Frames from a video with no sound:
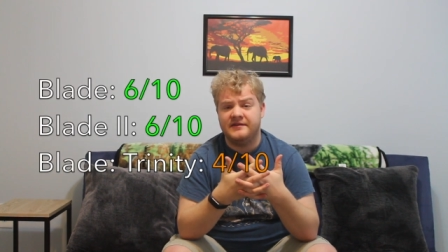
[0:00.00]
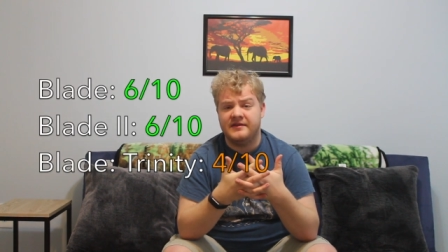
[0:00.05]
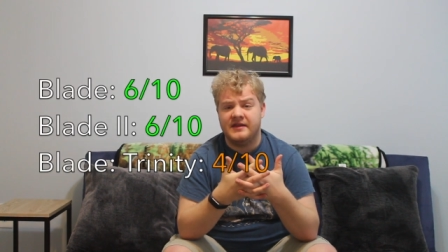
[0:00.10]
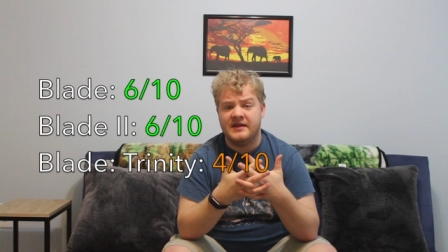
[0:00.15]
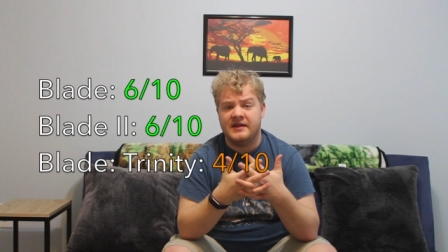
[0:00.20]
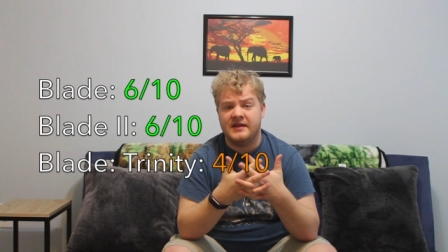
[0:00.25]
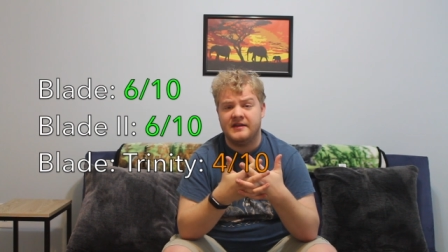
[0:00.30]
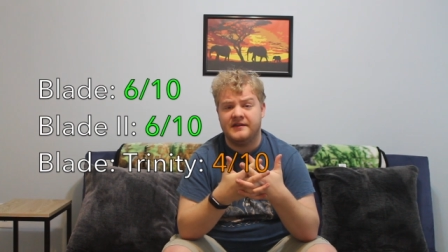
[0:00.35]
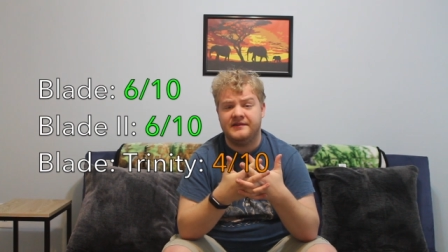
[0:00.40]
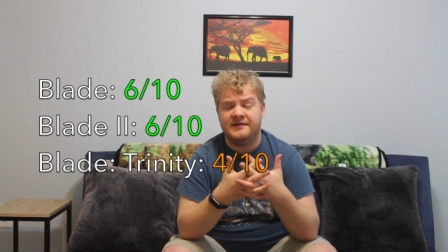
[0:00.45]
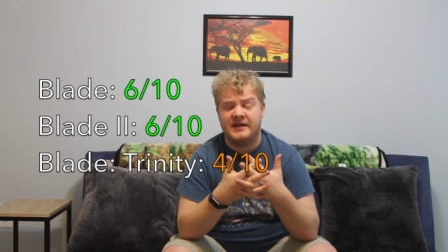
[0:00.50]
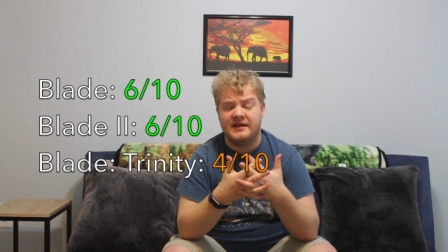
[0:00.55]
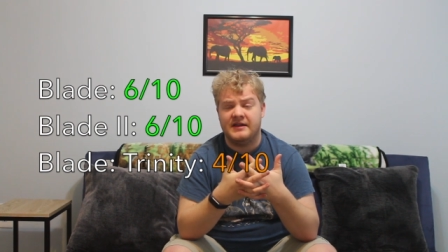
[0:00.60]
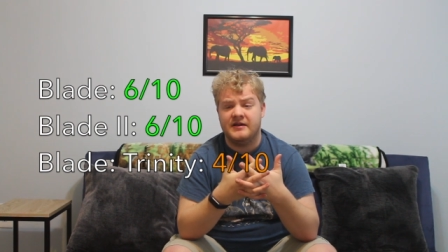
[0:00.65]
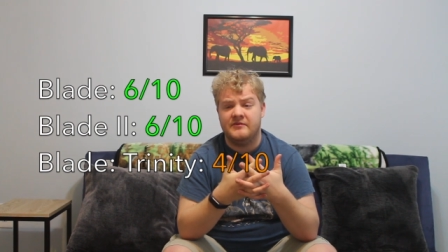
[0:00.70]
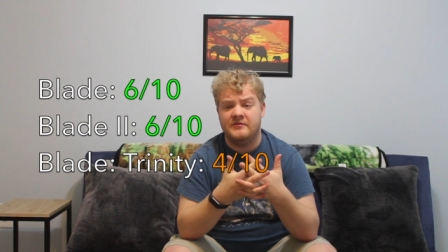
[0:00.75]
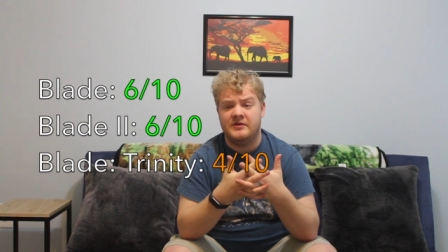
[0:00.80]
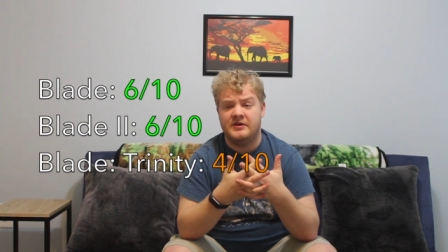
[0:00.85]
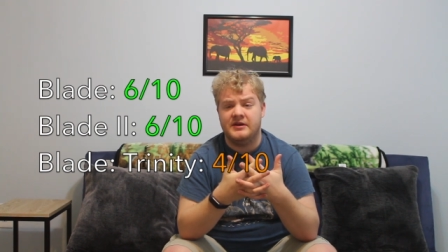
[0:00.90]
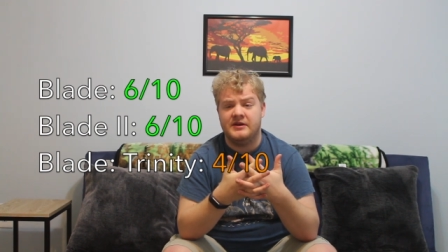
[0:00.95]
The
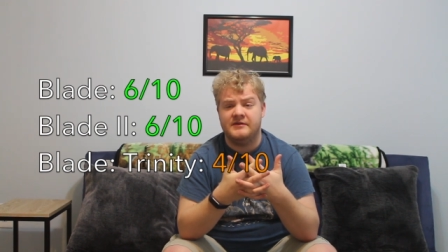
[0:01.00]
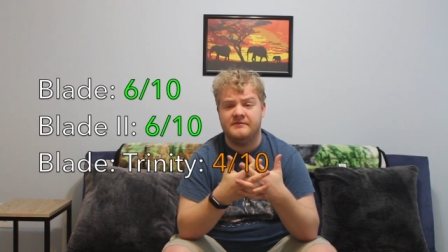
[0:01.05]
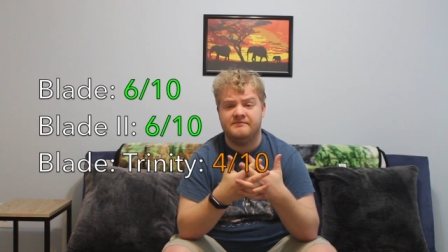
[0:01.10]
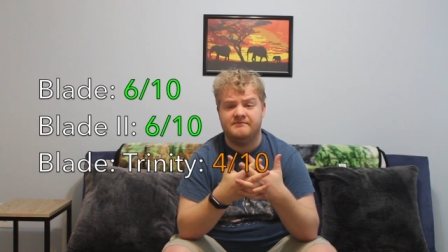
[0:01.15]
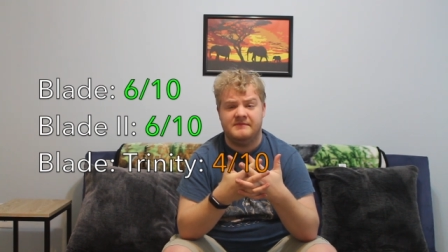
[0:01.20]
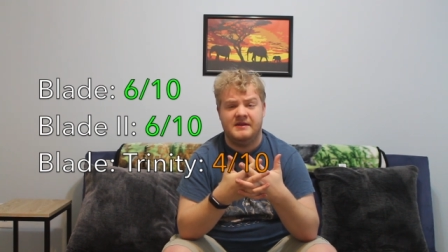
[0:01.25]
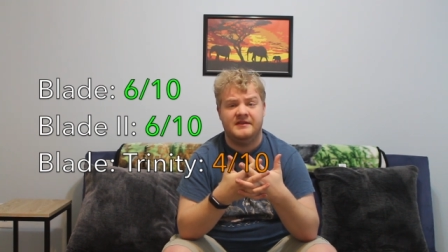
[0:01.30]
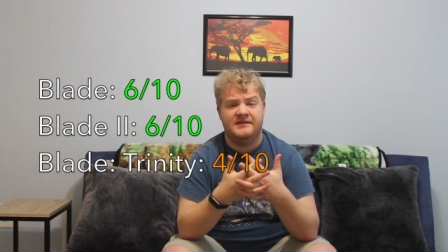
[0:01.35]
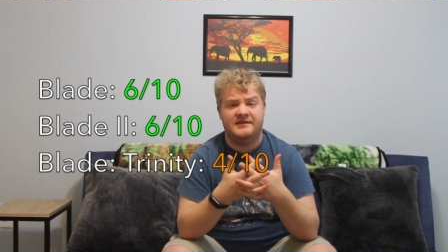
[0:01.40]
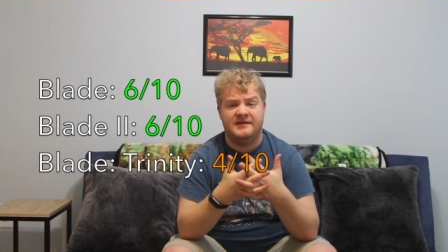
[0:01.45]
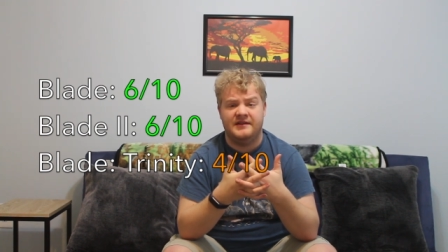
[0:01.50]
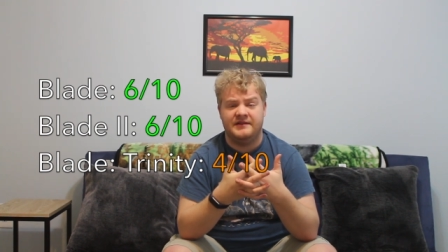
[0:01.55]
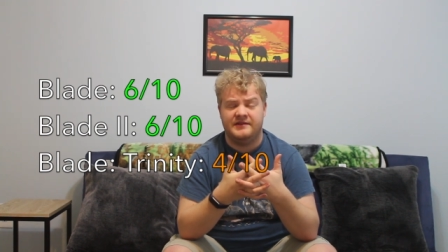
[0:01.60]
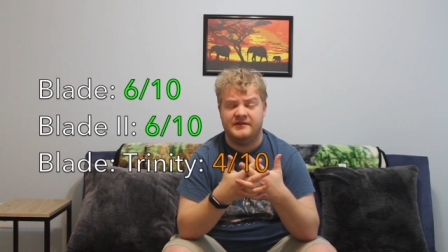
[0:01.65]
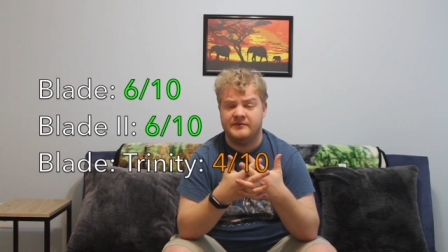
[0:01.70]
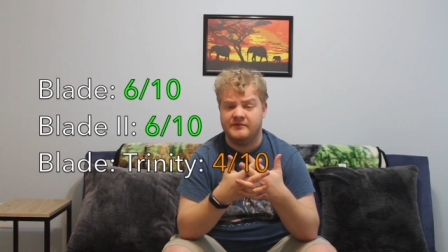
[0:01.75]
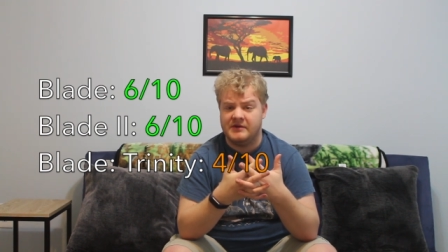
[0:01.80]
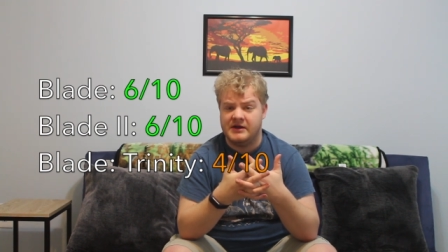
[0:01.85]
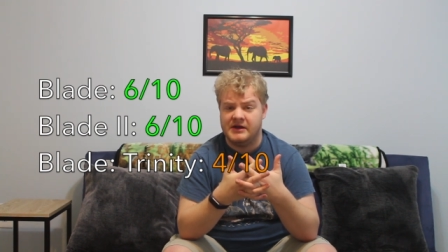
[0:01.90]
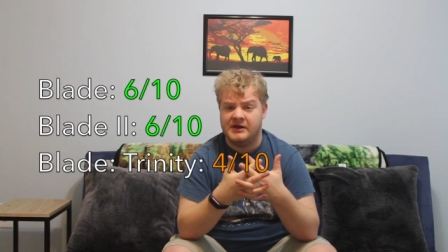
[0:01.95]
second one, a 6
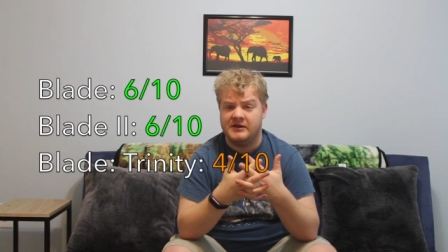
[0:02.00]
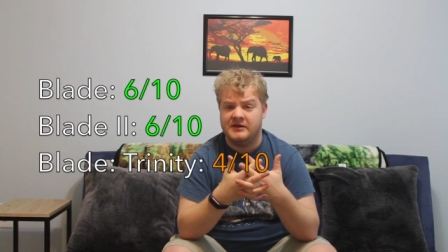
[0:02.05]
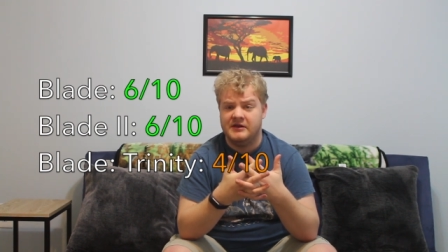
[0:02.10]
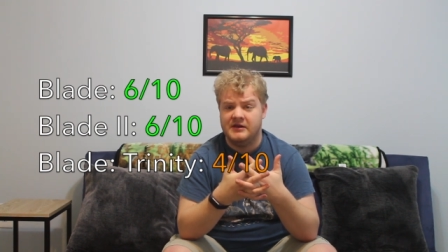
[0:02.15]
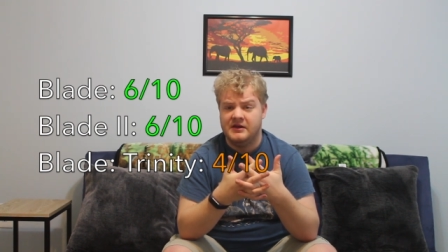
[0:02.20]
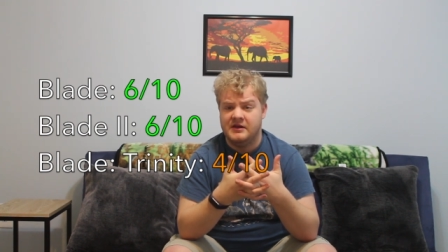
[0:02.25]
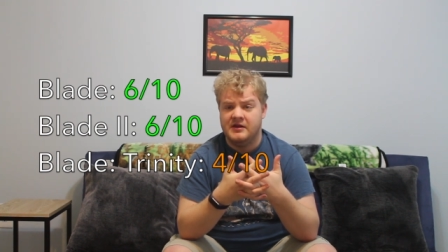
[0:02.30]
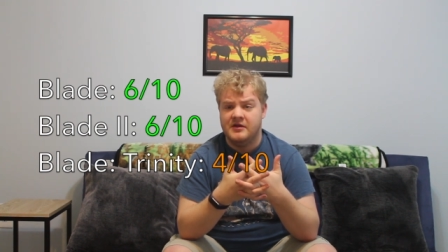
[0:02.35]
as well.